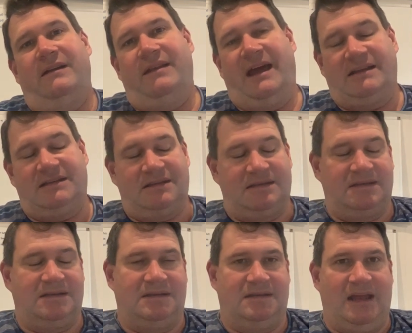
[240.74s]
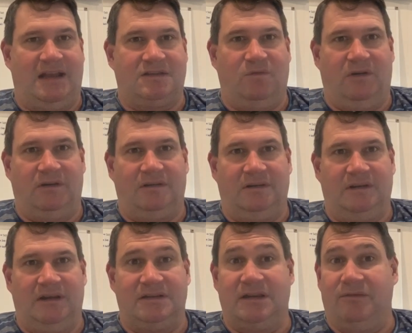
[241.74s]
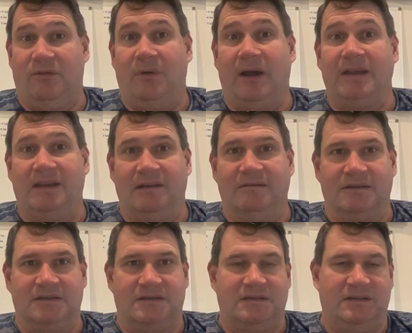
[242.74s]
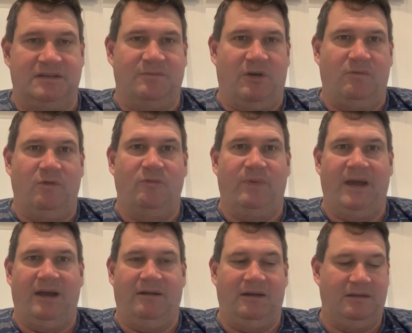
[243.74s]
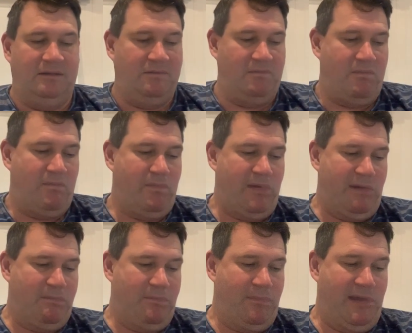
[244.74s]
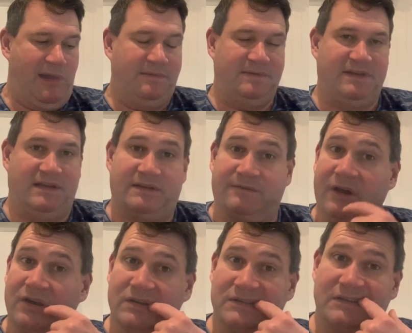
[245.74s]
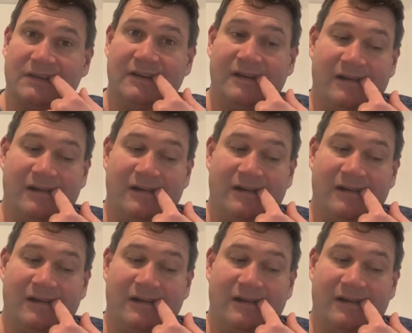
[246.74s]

that's that's what has given way here is is my willpower and and sense of focus.